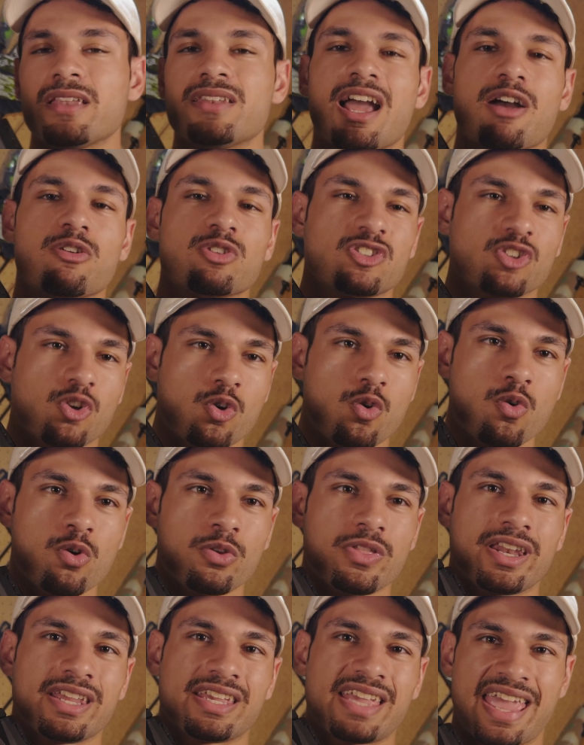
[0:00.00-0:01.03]
now it's cool
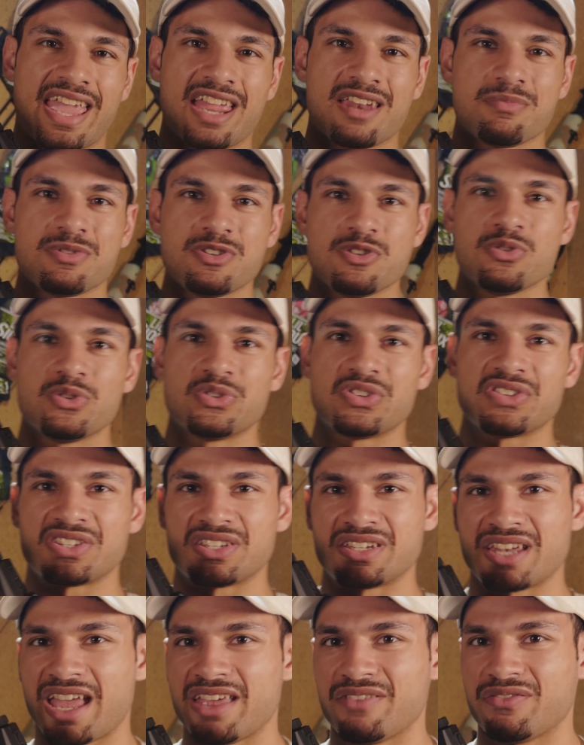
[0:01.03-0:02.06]
that it can be used as
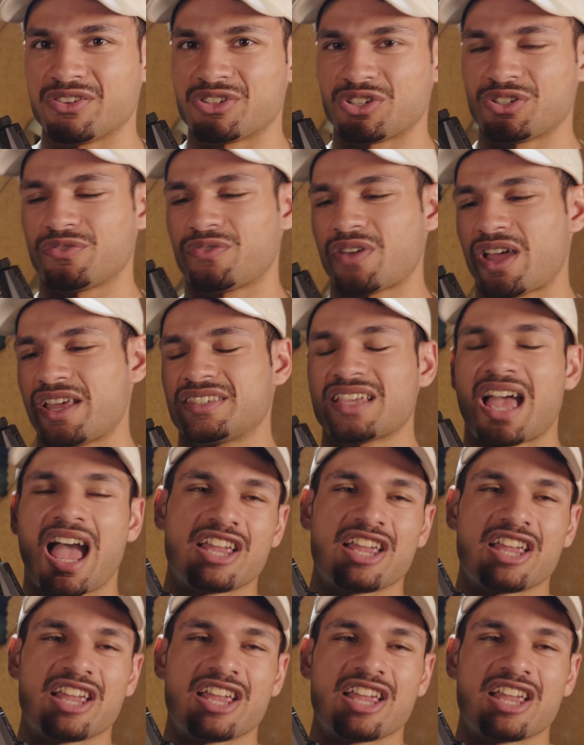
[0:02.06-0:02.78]
a night vision device.